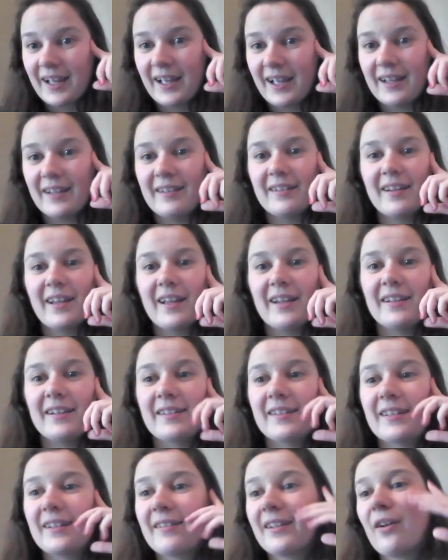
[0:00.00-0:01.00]
And
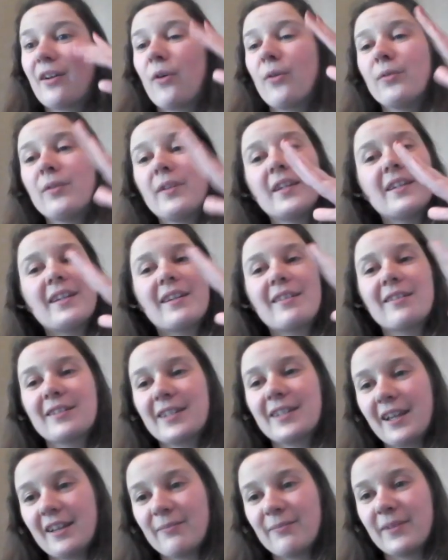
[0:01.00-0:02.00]
it's only another
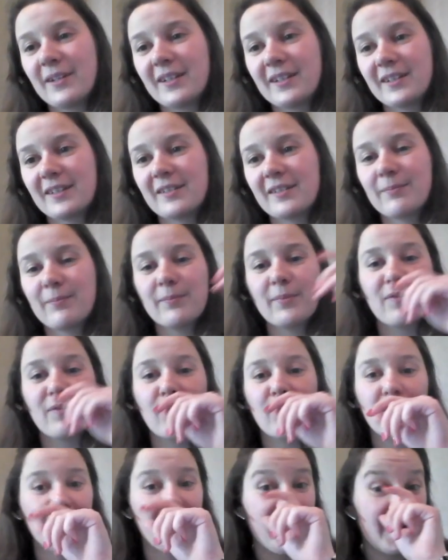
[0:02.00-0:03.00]
10 minutes
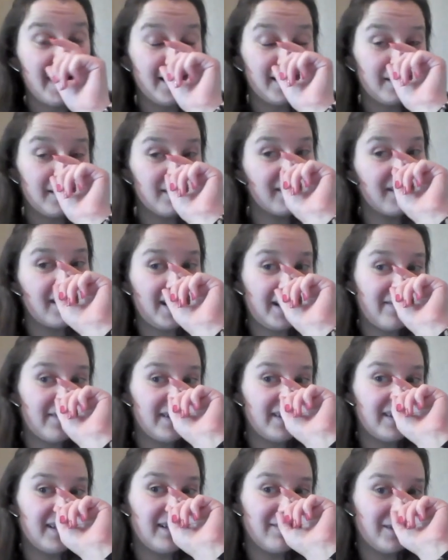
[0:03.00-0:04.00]
before that I have
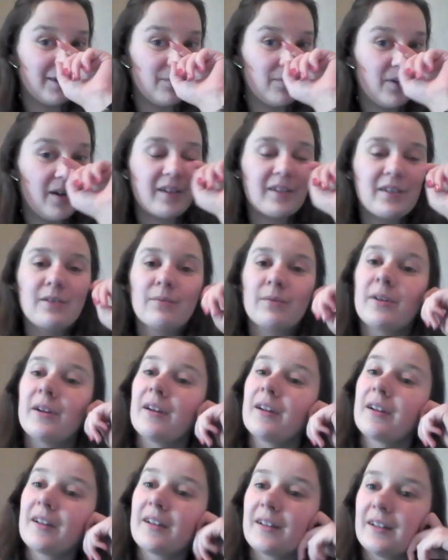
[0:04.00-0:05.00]
to leave to walk to
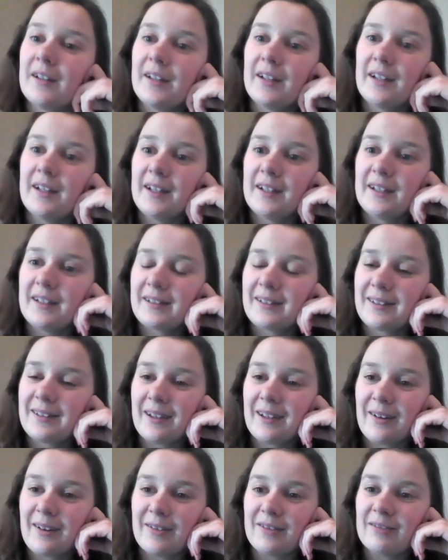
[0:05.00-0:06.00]
work.
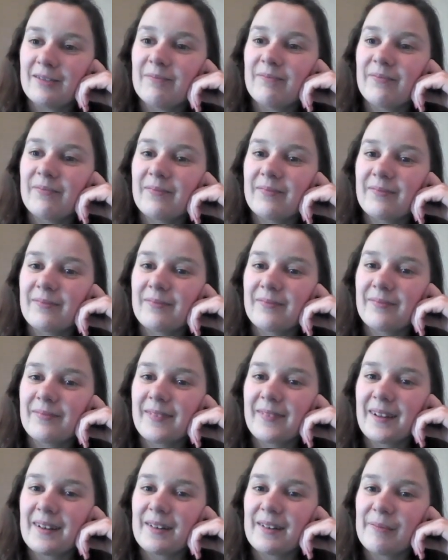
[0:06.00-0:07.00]
So,
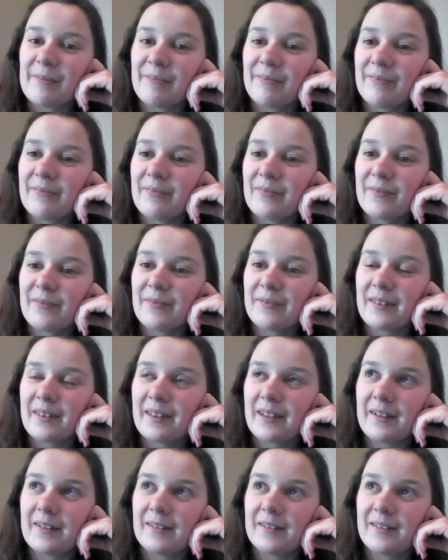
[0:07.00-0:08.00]
I don't
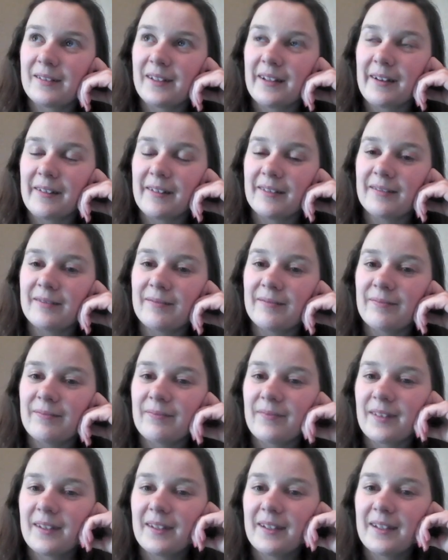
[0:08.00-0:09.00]
know, little
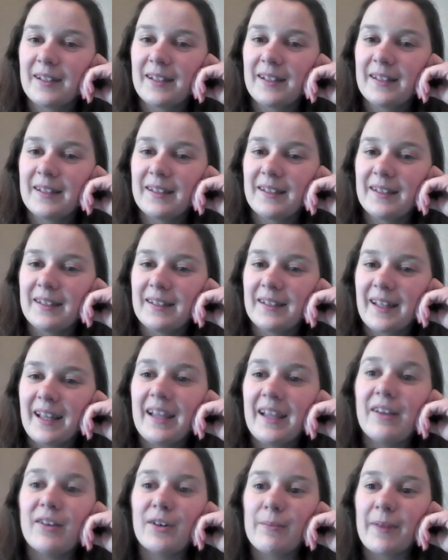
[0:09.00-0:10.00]

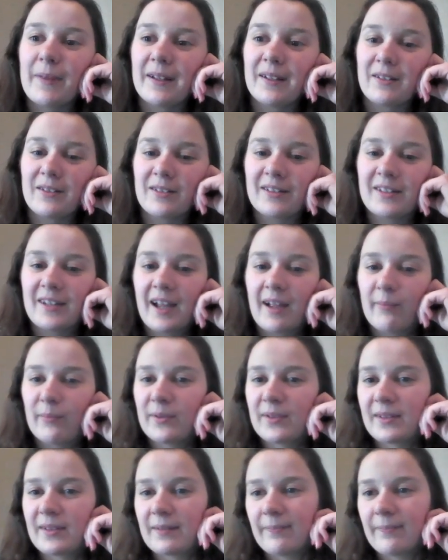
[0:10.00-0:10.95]
incremental steps.